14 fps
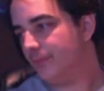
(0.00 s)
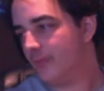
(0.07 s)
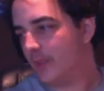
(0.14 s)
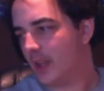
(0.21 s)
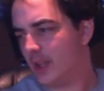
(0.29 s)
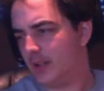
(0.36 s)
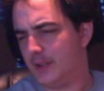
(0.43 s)

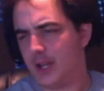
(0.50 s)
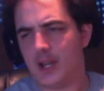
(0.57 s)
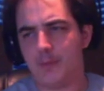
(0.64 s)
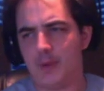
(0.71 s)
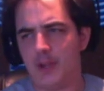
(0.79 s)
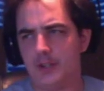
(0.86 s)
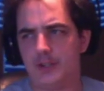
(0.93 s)
I don't know how I
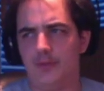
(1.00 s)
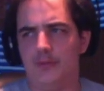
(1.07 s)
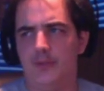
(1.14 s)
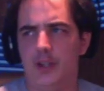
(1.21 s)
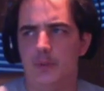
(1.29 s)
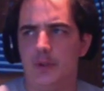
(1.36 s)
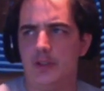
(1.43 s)
managed to
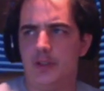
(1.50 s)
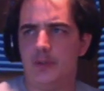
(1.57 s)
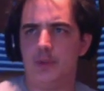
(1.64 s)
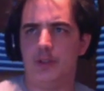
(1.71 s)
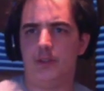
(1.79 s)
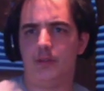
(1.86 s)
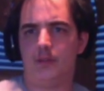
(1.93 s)
find one of them
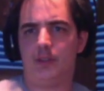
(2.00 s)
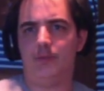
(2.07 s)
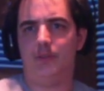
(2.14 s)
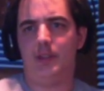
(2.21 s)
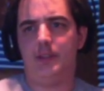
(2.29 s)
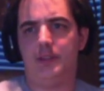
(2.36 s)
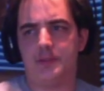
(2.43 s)
in a
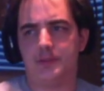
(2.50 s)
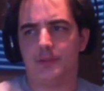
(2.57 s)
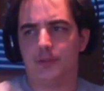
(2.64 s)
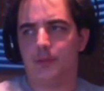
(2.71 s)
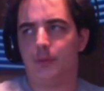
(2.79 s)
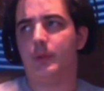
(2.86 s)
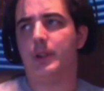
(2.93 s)
convenience
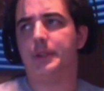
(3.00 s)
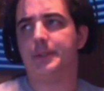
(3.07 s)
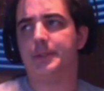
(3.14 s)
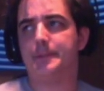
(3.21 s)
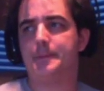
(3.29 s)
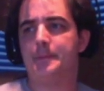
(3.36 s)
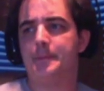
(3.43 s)
store, but
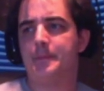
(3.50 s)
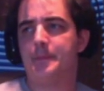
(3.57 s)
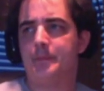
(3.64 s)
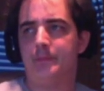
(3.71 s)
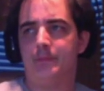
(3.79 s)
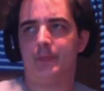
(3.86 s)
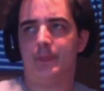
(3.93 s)
whatever.
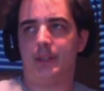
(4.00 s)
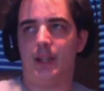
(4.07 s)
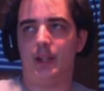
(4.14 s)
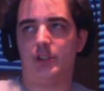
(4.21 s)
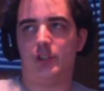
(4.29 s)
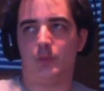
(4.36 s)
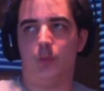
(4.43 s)

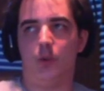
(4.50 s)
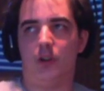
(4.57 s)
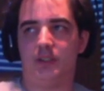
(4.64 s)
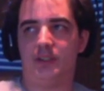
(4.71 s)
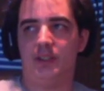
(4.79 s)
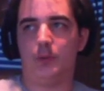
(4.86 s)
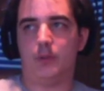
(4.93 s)
Kind of just
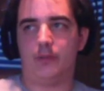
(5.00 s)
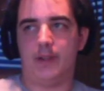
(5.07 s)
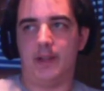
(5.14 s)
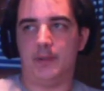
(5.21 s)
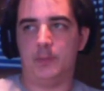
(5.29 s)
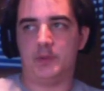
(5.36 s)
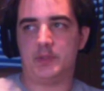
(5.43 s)
walked into a
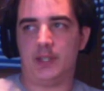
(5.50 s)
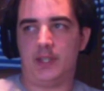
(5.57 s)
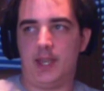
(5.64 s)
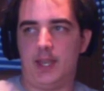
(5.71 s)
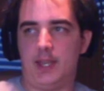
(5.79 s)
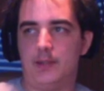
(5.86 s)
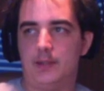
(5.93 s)
random one, was like, hey,